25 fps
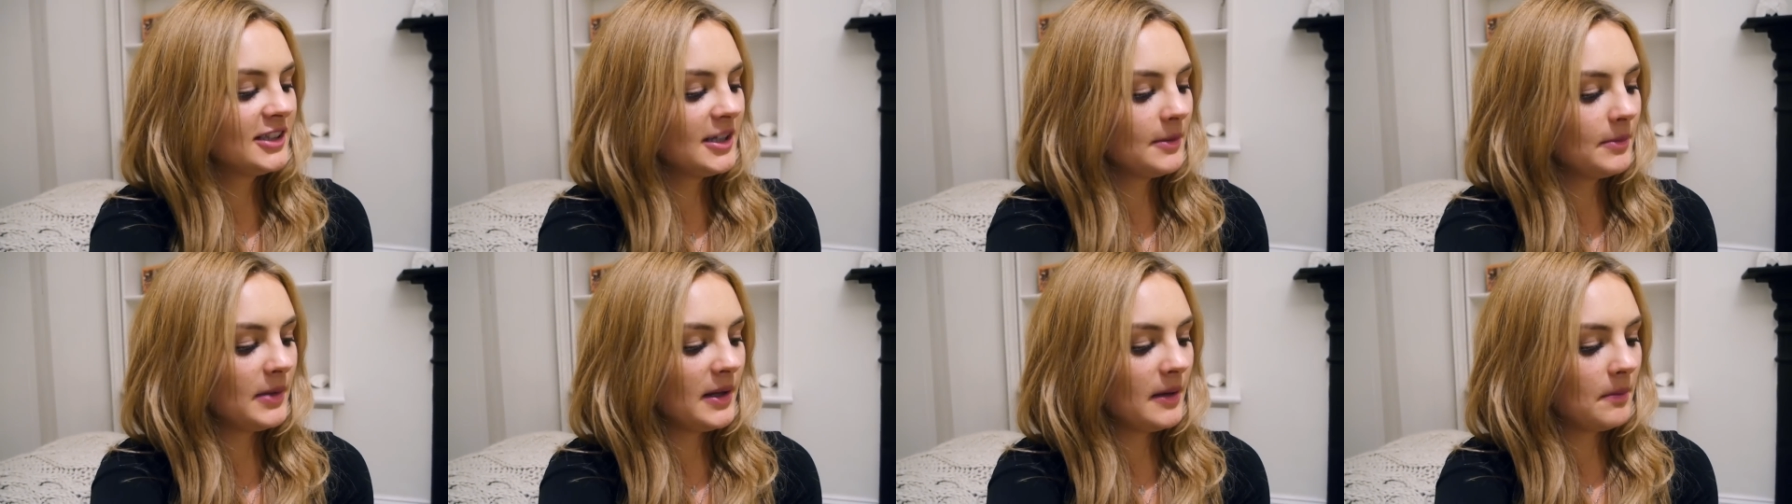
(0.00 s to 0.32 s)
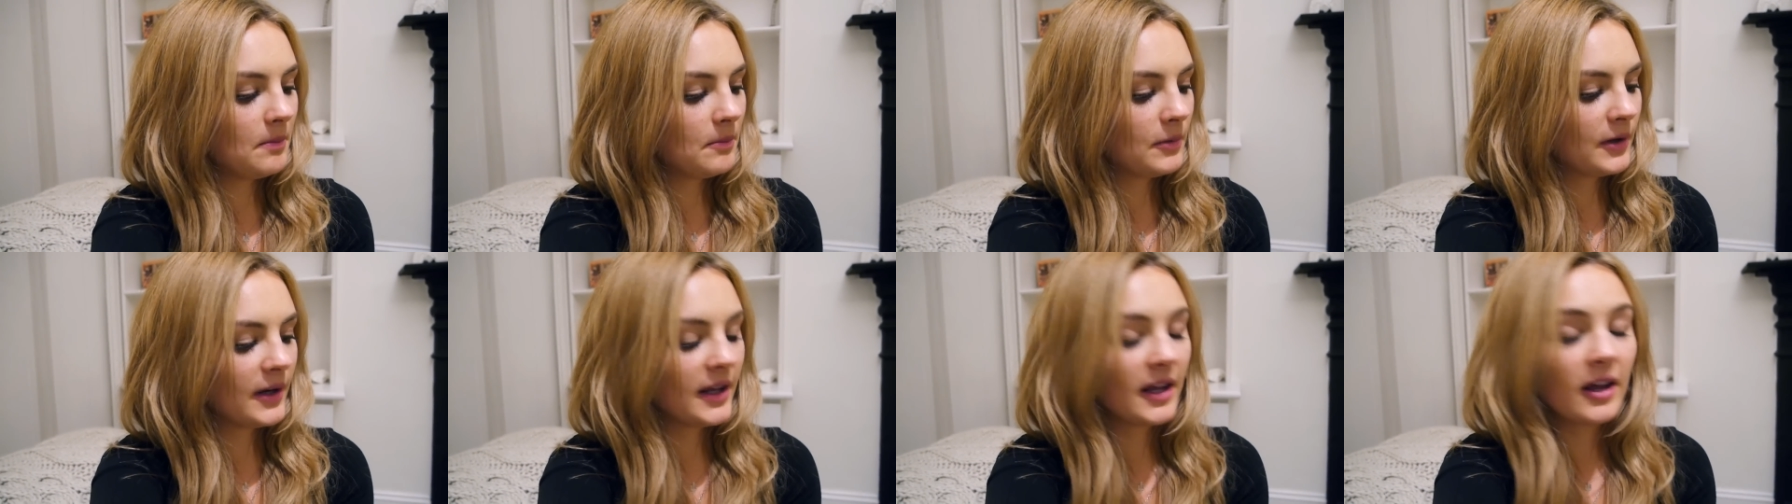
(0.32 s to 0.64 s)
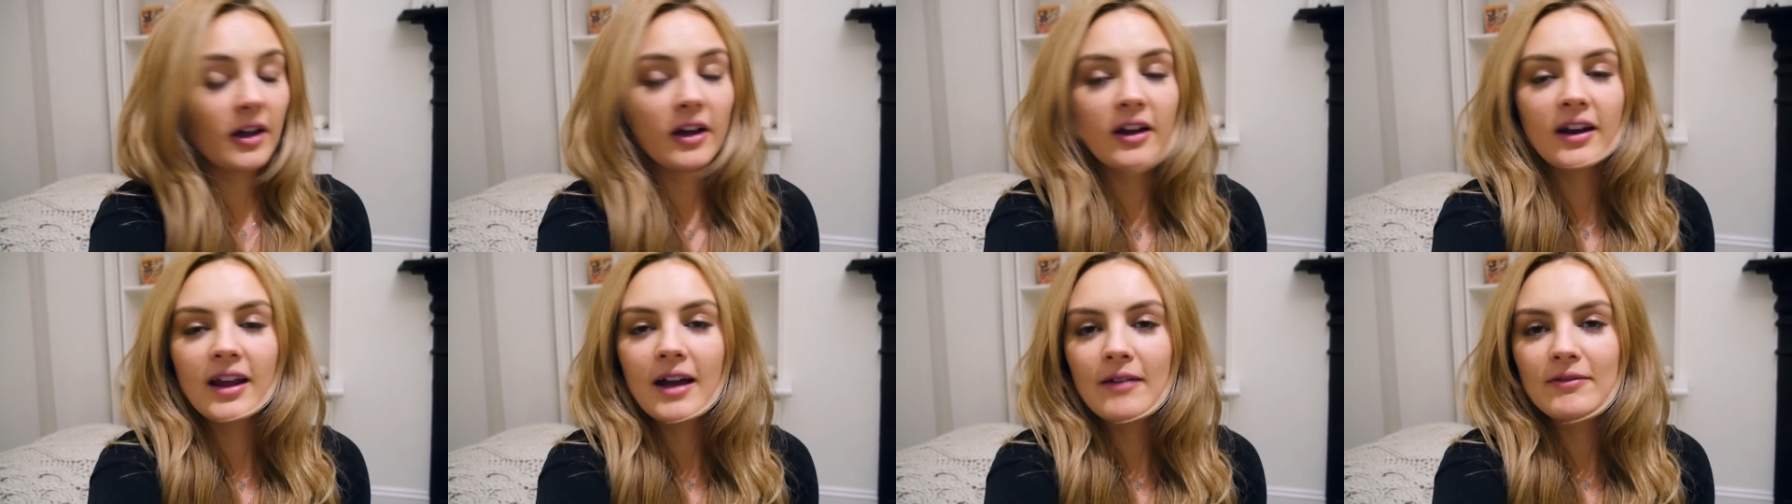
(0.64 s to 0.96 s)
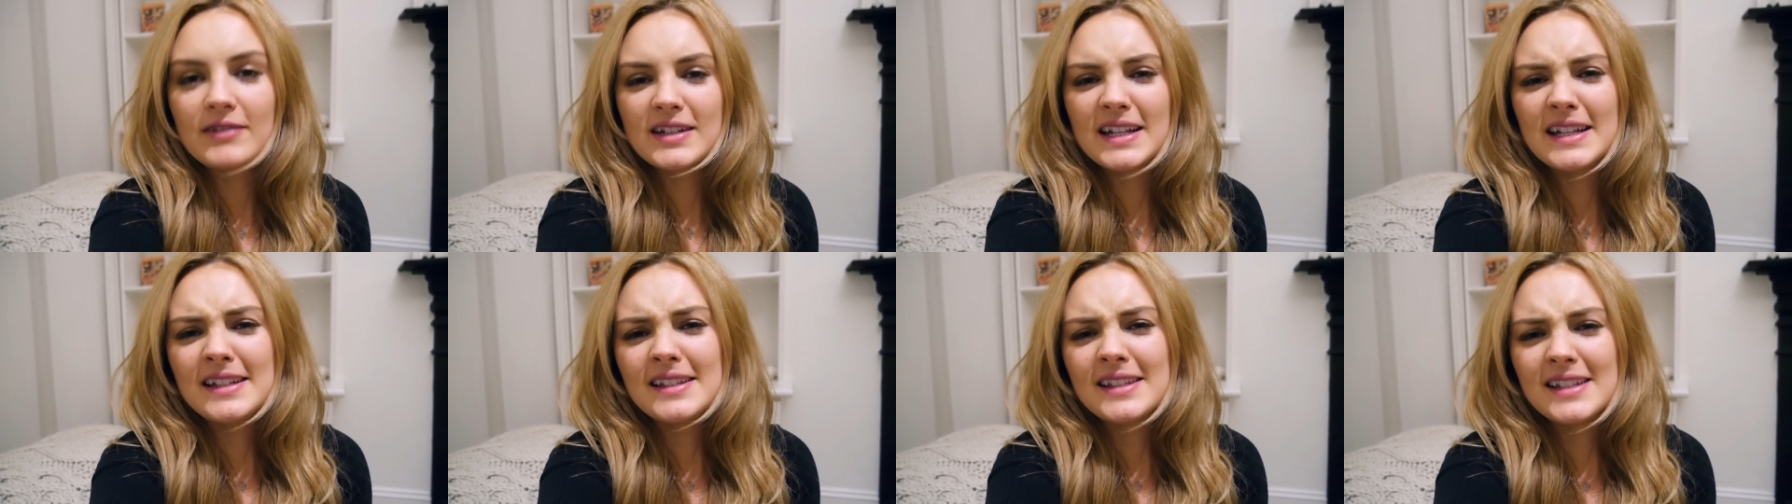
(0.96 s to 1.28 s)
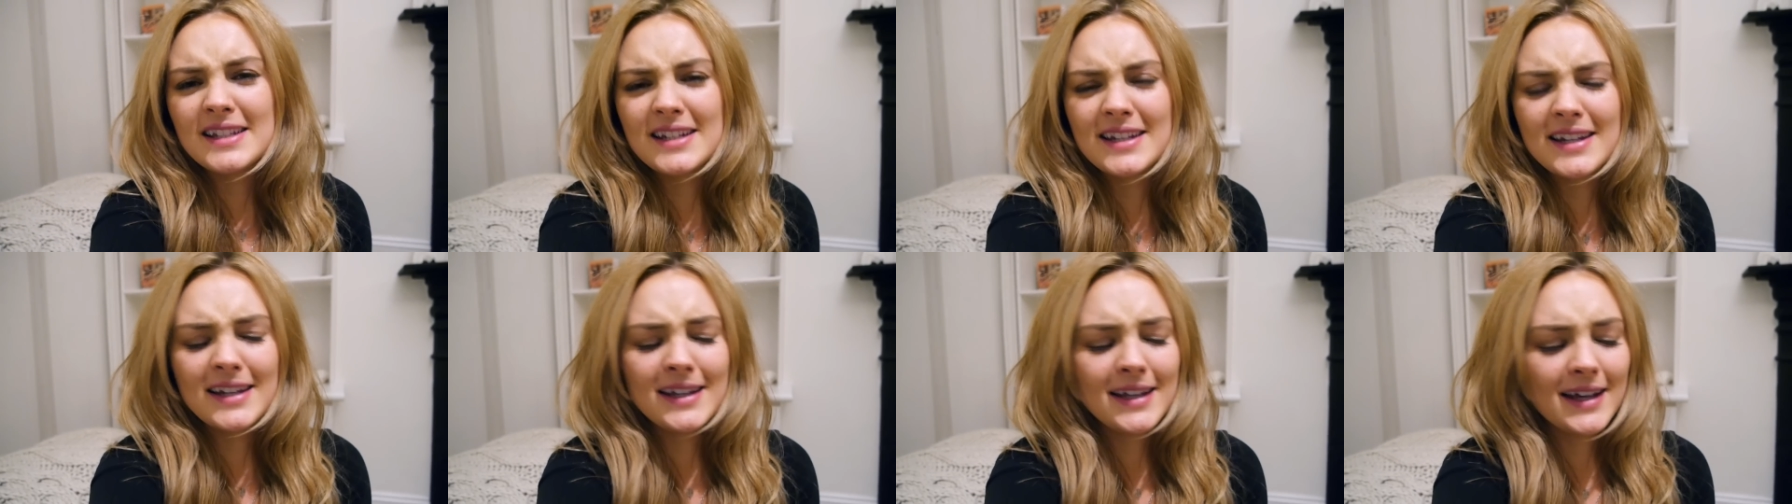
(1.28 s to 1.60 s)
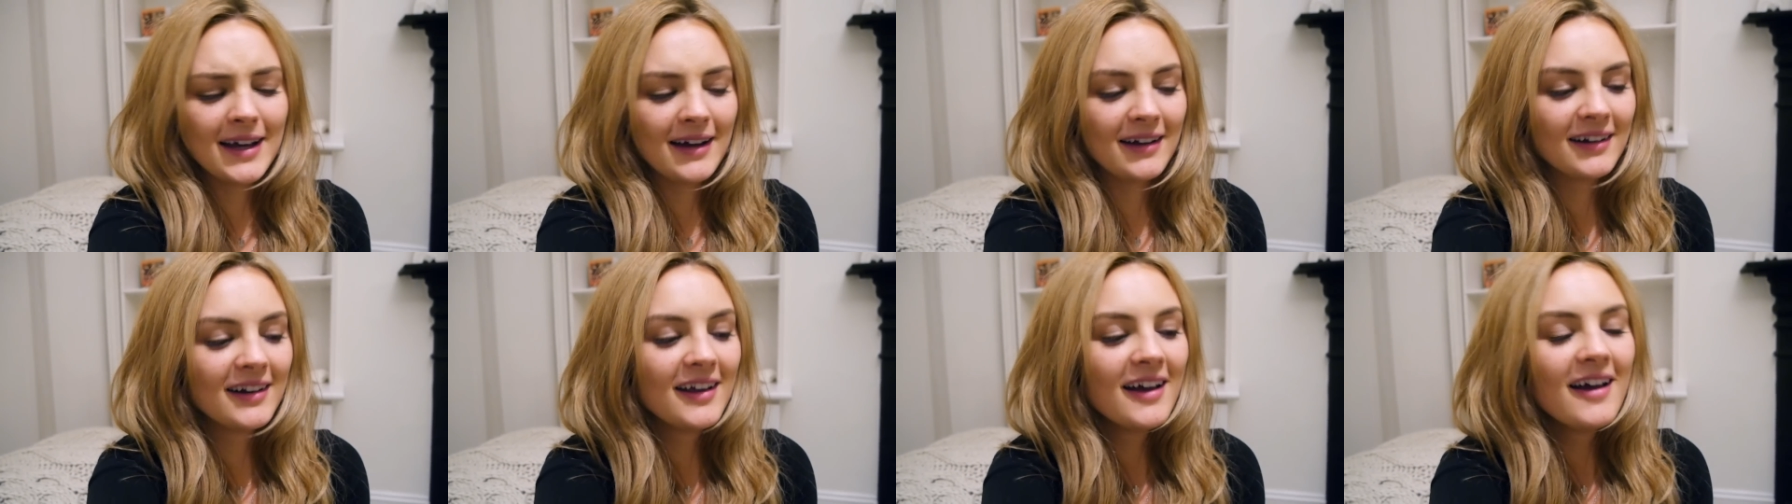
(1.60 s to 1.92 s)
Should be pretty good. I haven't tasted
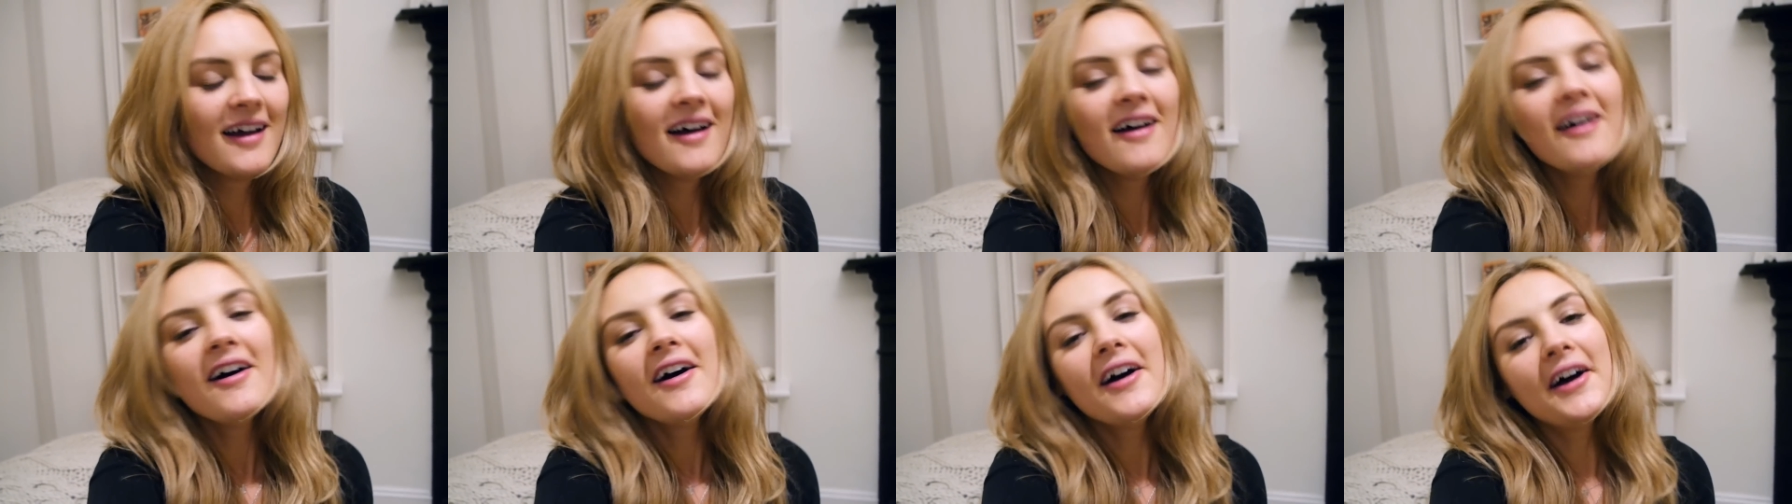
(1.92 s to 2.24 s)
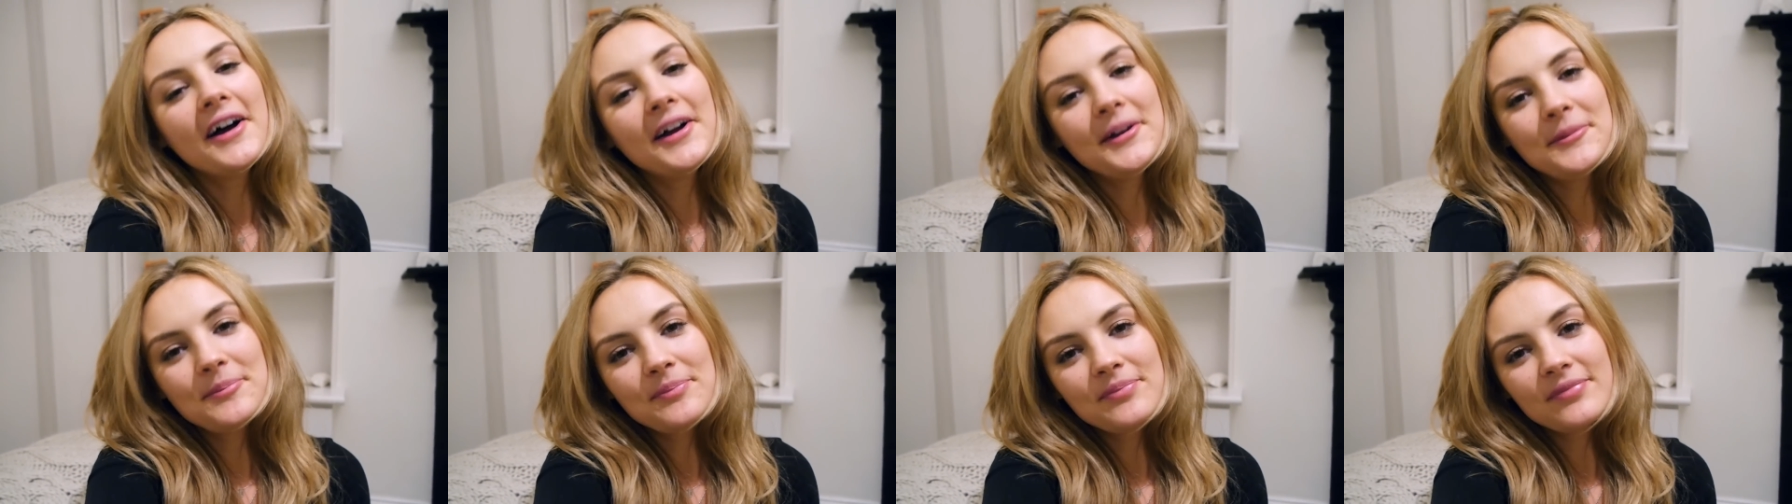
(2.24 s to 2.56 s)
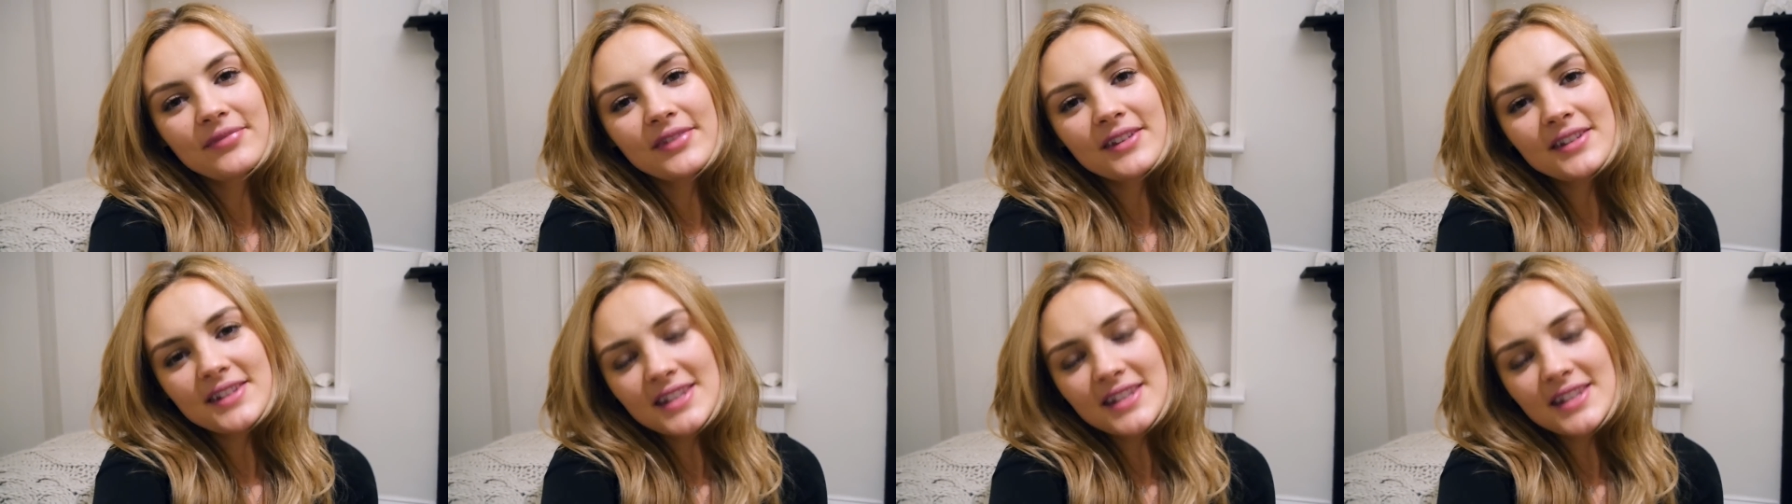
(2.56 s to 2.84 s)
it yet. So